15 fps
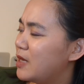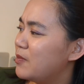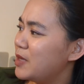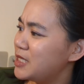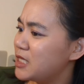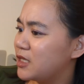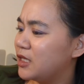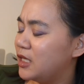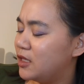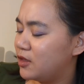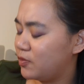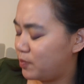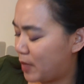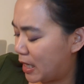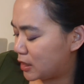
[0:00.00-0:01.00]
Basically,
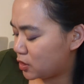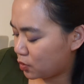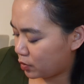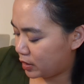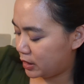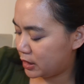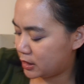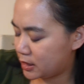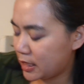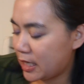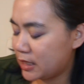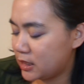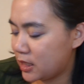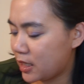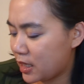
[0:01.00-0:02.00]
the backstory is
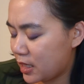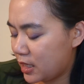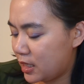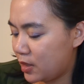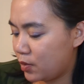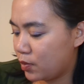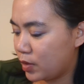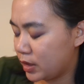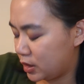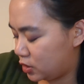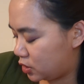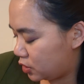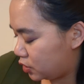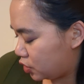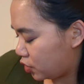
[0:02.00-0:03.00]
that I
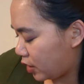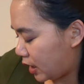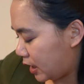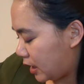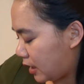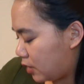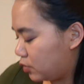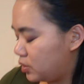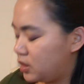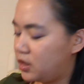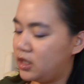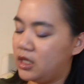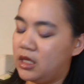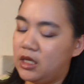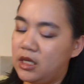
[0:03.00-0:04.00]
wanted to try out
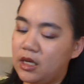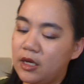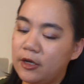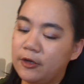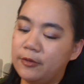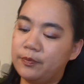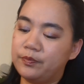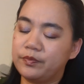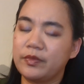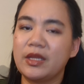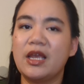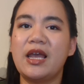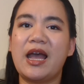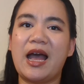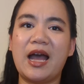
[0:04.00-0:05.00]
the
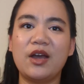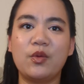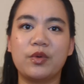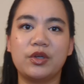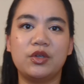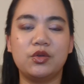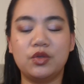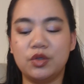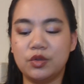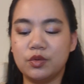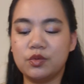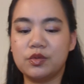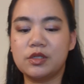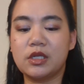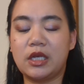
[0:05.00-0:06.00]
hack where you
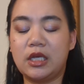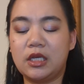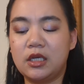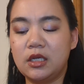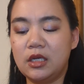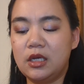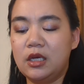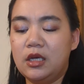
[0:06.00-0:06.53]
use like